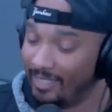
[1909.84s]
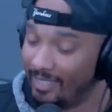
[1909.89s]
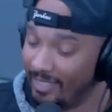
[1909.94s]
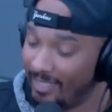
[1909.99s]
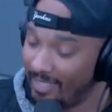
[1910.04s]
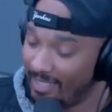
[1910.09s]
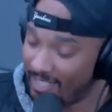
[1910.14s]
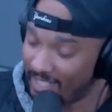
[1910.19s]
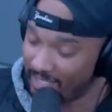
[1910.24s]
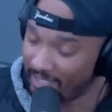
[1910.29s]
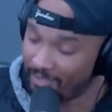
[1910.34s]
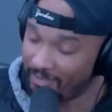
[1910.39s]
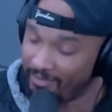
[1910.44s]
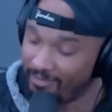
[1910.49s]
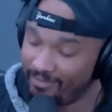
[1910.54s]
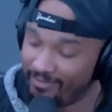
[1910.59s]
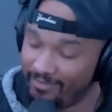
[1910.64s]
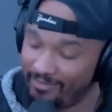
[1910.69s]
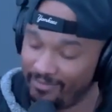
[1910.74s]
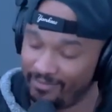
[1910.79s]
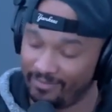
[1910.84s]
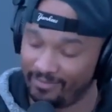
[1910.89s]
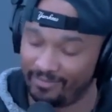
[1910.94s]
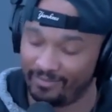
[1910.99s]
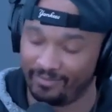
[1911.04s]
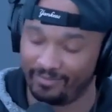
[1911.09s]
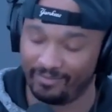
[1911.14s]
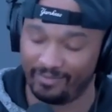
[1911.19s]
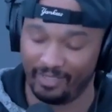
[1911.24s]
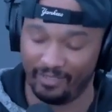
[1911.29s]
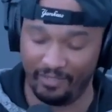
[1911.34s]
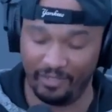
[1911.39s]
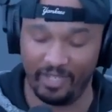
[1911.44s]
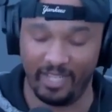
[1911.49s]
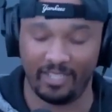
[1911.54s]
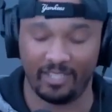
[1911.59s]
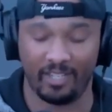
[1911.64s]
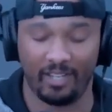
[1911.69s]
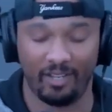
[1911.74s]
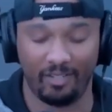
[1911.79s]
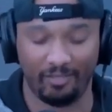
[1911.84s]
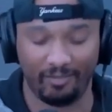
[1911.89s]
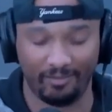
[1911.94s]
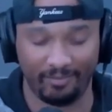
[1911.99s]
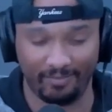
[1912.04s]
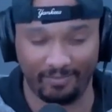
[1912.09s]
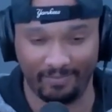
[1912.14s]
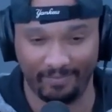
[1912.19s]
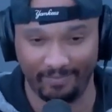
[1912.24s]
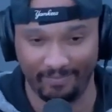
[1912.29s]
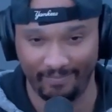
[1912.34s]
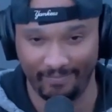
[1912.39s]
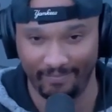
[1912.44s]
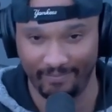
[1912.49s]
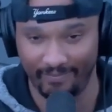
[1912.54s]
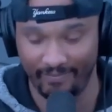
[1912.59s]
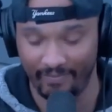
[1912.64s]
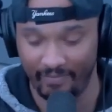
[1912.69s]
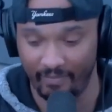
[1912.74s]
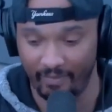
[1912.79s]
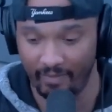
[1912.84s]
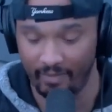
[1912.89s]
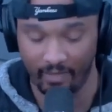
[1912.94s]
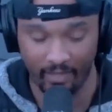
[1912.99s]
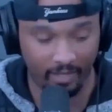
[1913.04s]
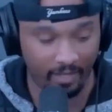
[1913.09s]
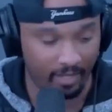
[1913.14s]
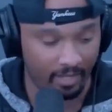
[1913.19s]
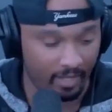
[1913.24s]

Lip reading: Until a few days ago.